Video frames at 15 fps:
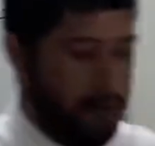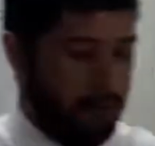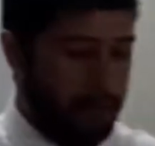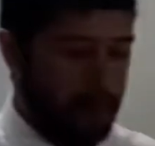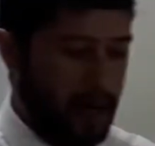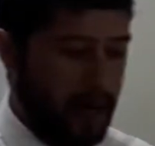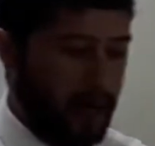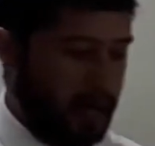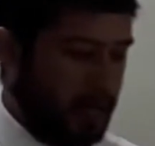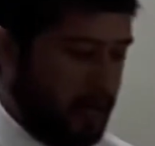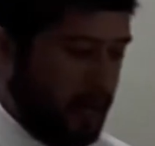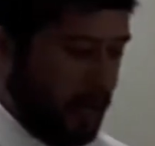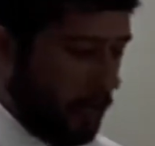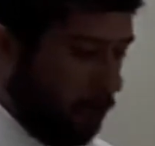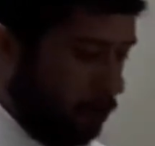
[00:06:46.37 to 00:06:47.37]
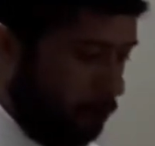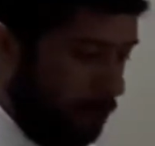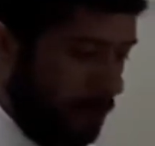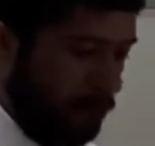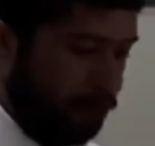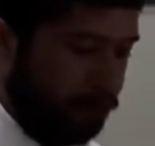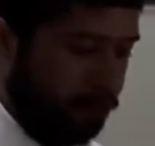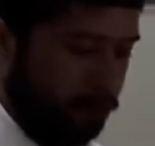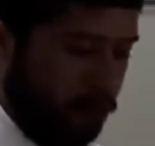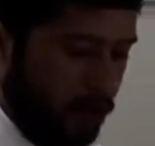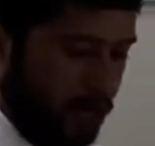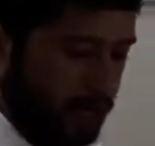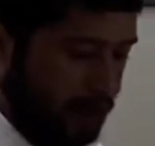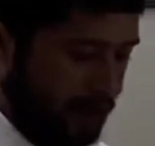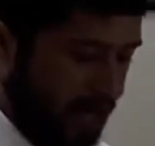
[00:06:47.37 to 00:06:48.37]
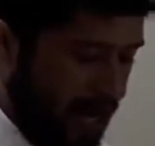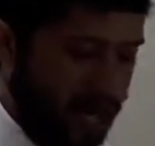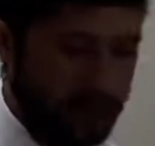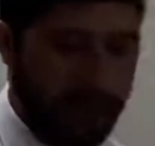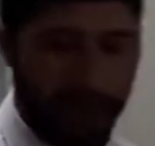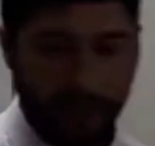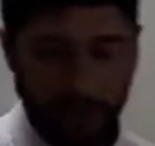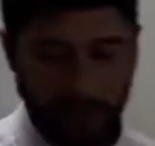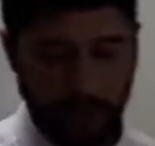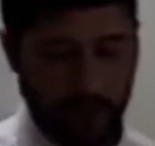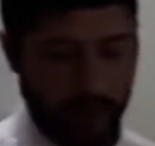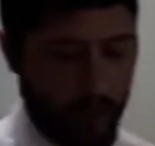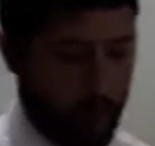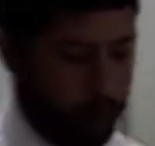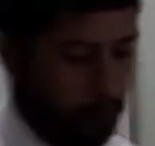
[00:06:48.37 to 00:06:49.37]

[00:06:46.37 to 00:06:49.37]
of money before taxes.